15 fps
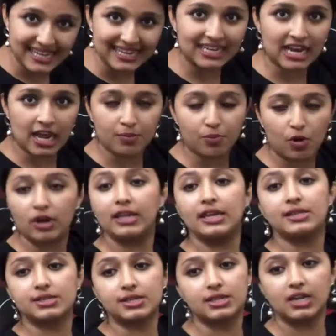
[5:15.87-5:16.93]
cell in our body
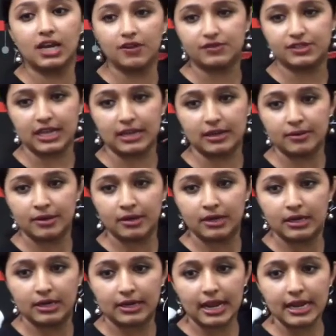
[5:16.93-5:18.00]
is the nerve cell,
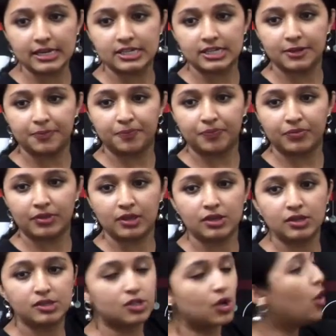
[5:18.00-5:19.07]
right?
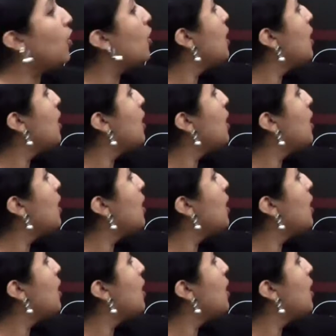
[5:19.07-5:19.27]
So